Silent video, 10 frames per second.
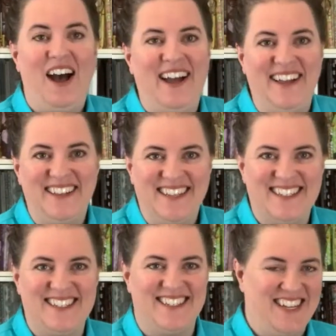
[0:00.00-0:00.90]
Hi, this
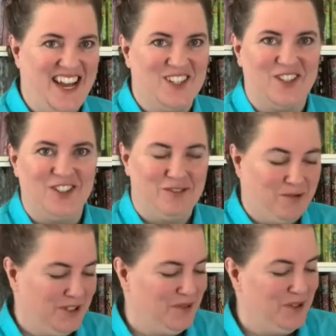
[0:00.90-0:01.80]
is Jen Eskridge with
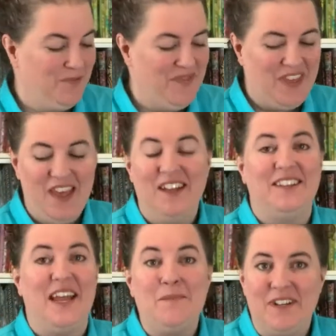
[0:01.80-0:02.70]
Quiltable.
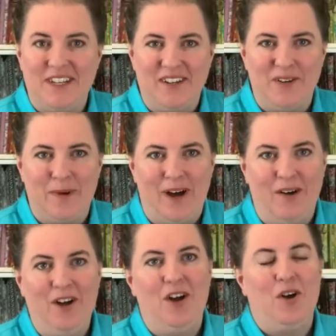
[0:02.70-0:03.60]
Today I'm going to tell you
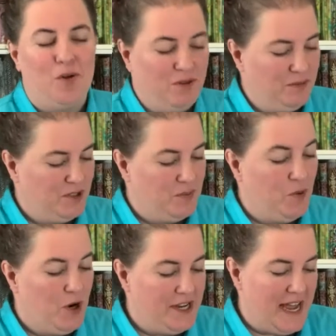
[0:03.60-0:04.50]
about Quiltable's
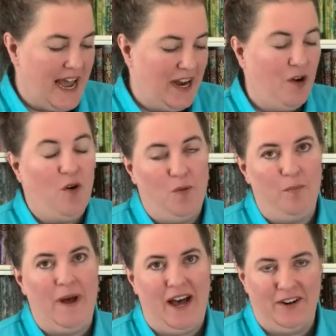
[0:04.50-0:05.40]
print at home
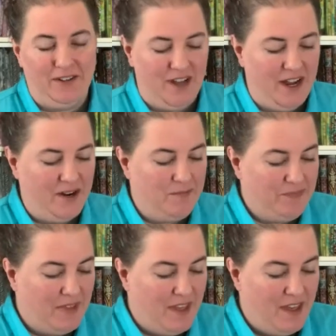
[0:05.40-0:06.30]
pattern line.
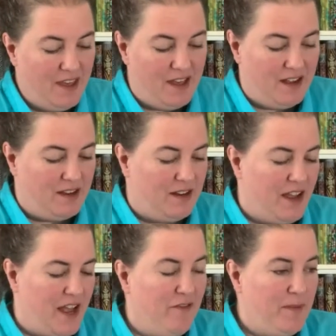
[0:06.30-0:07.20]

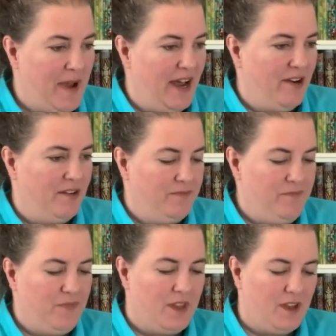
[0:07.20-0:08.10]
Every pattern
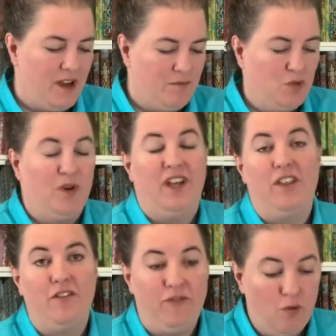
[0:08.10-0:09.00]
comes
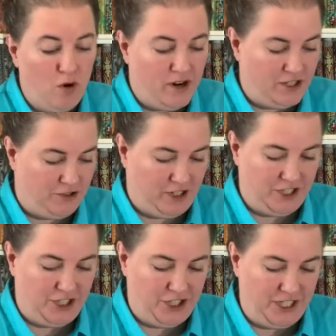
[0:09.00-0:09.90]
with 4
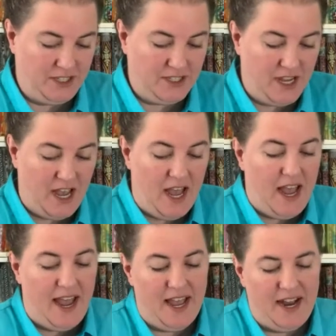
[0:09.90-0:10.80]
instruction sheets,
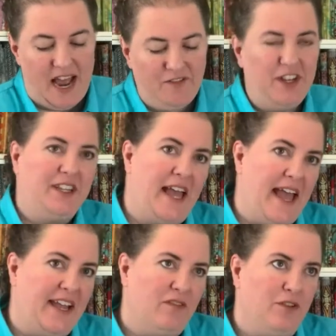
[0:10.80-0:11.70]
and after you get the
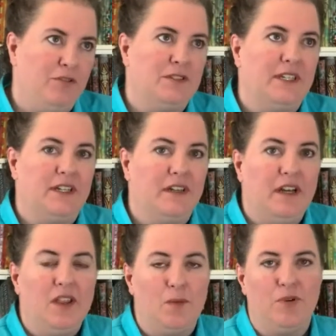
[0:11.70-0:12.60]
hang of using
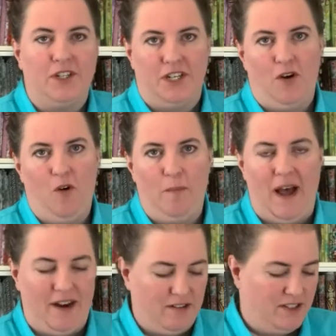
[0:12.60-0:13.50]
the print at home
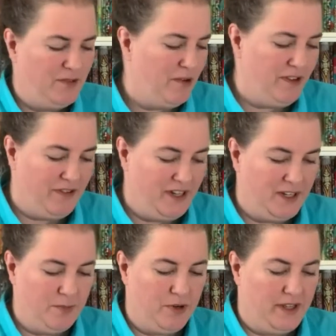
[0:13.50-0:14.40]
patterns, you won't even need
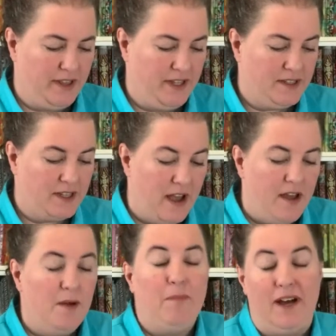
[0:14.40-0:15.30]
to print these.
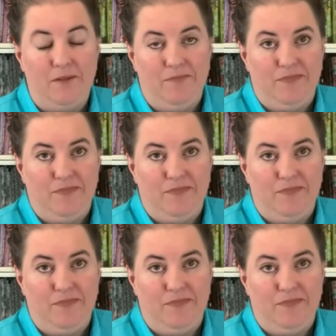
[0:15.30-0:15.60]
But